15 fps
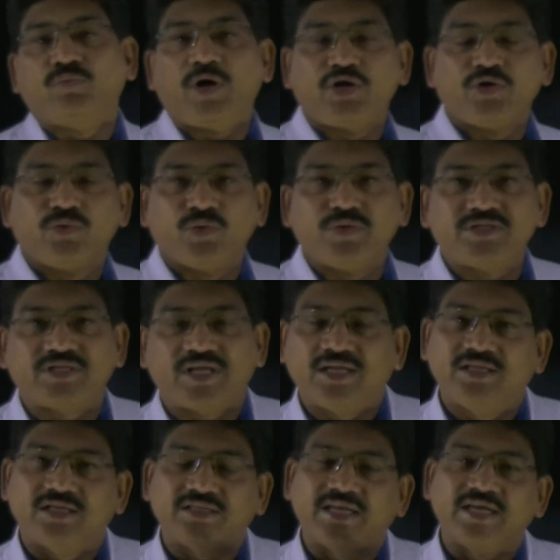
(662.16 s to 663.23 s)
what you do is,
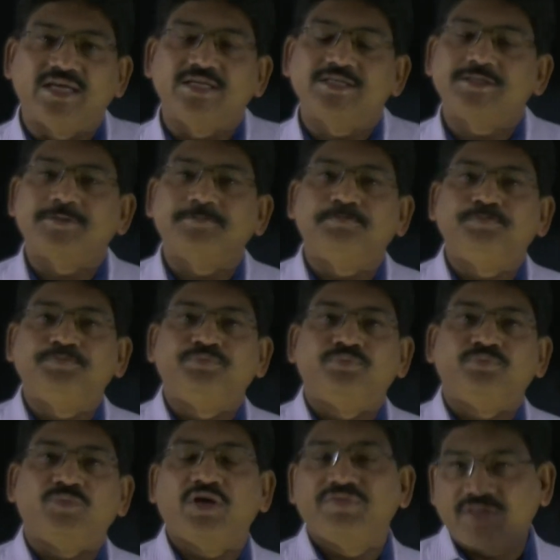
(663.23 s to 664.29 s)
another thing is,
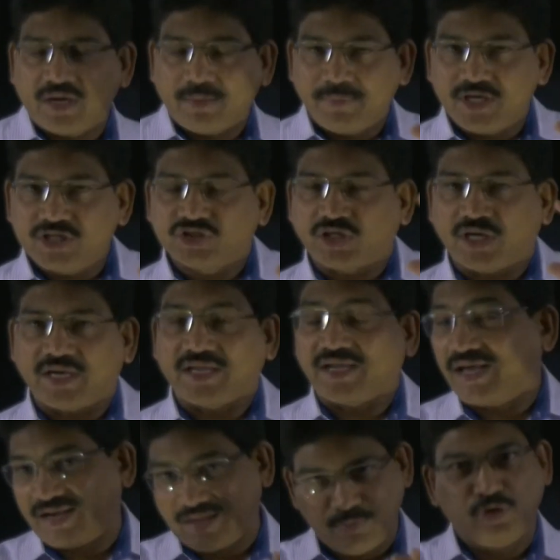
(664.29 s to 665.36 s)
if the number is starting,
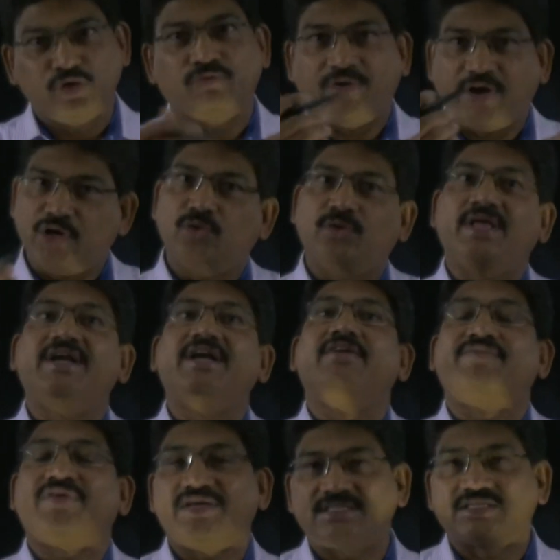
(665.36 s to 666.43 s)
unable to find out any
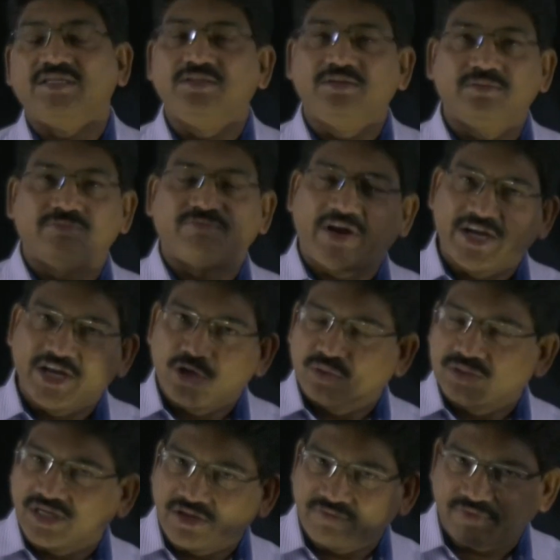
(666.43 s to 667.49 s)
difference, in finding
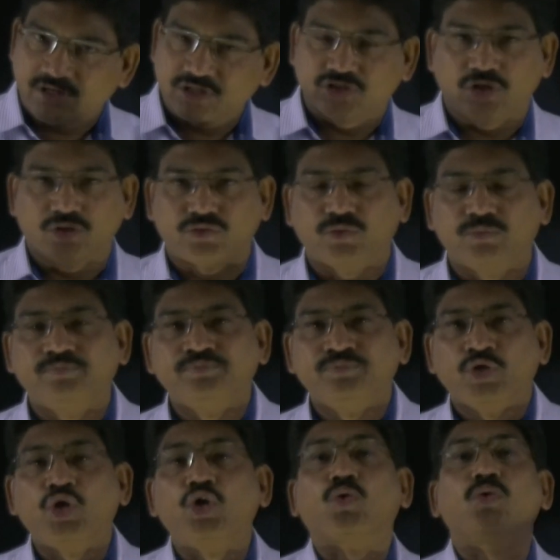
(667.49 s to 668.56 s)
out the difference also,
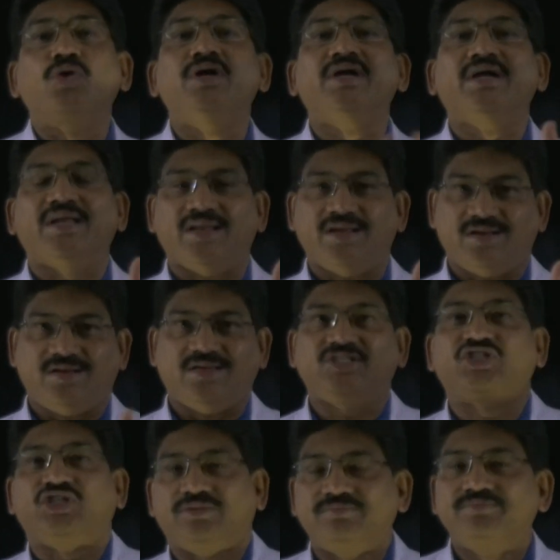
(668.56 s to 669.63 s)
you couldn't get any
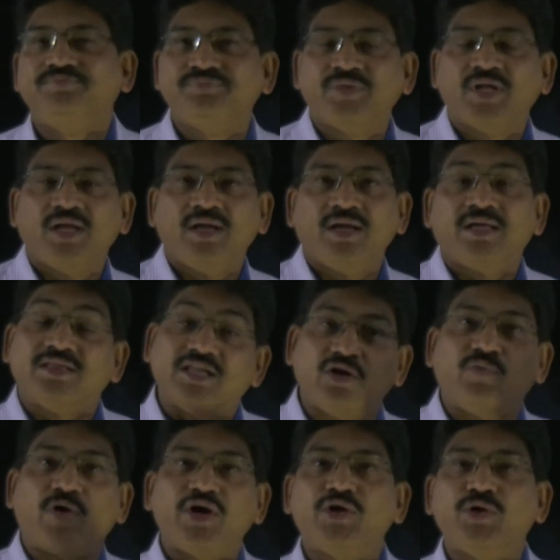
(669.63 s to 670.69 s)
relation.
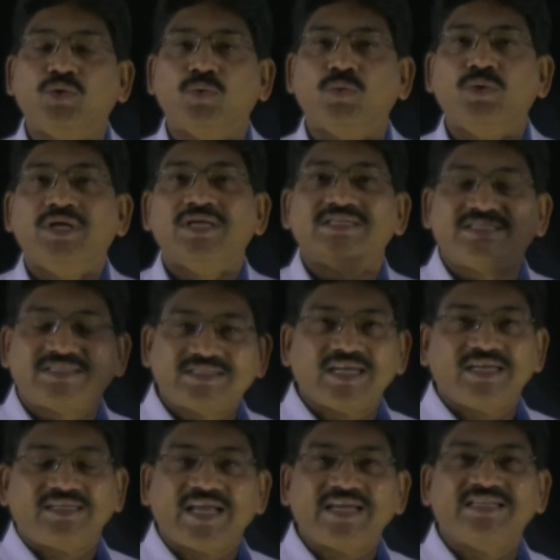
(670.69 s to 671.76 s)
Then what do?
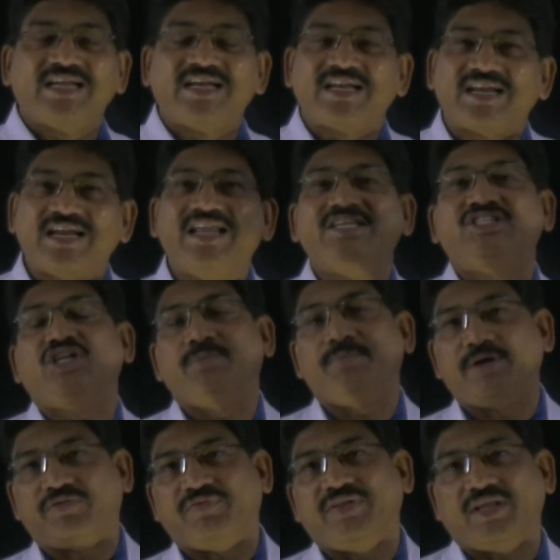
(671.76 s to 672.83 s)
Say, take that relation
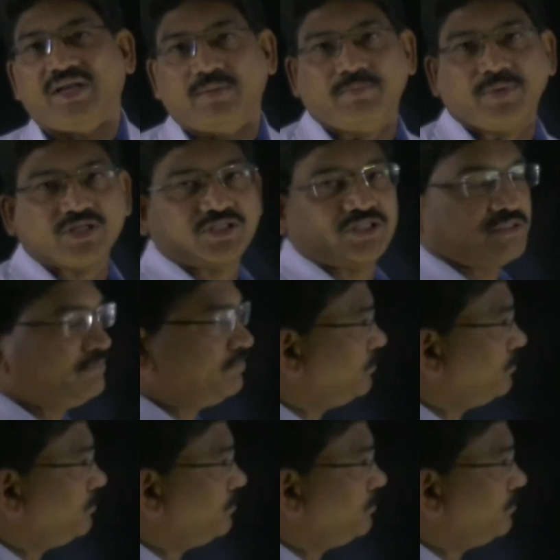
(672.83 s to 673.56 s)
between the numbers.